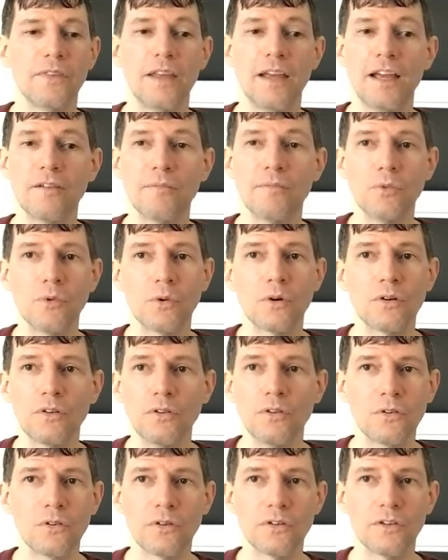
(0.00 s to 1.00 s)
they have more
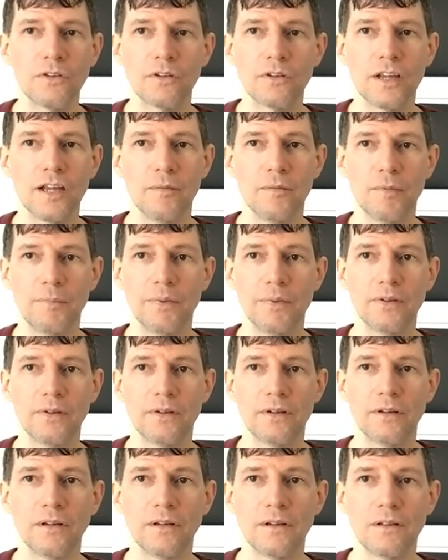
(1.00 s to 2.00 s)
nuclear
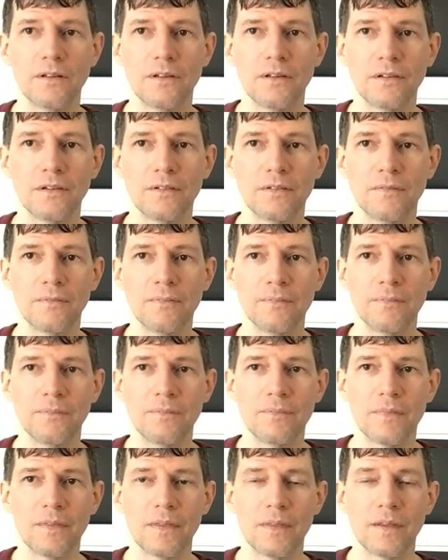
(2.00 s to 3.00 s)
capability
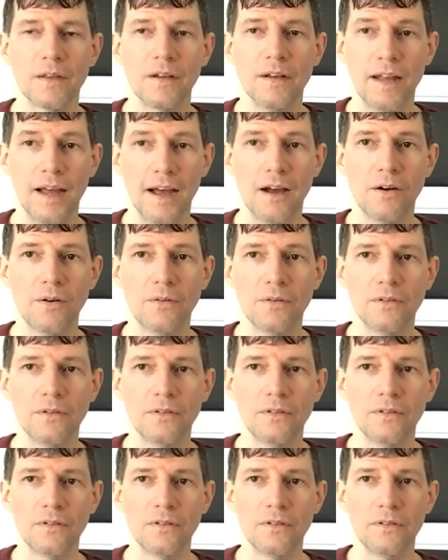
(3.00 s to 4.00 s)
now
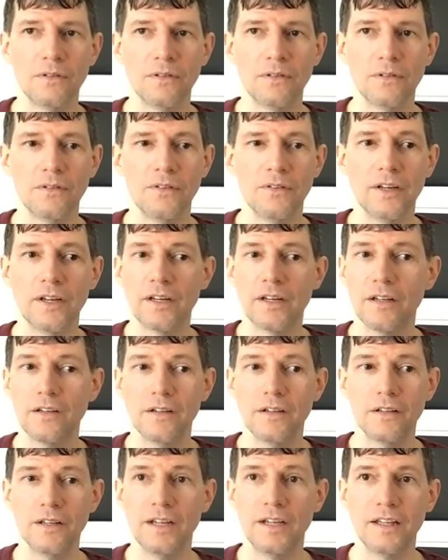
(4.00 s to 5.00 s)

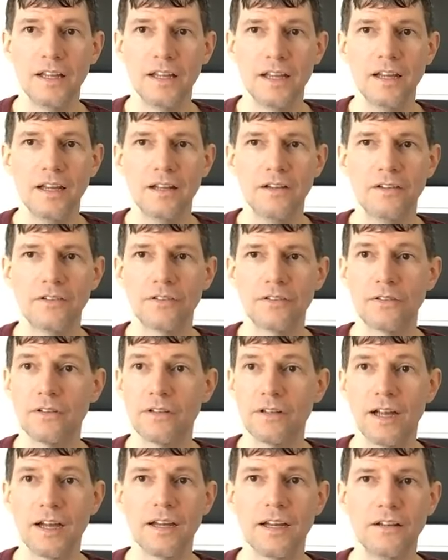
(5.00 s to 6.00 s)
than in the 80s or
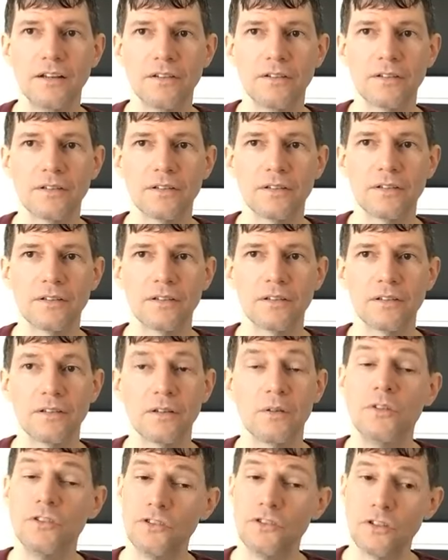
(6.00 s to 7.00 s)
the 90s.
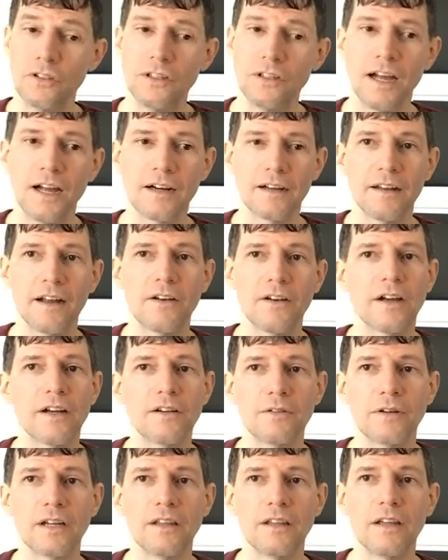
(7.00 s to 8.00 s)
We should have knocked out
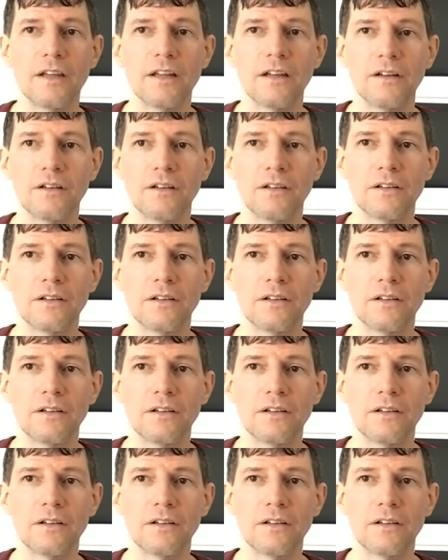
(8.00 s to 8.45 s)
Iran then.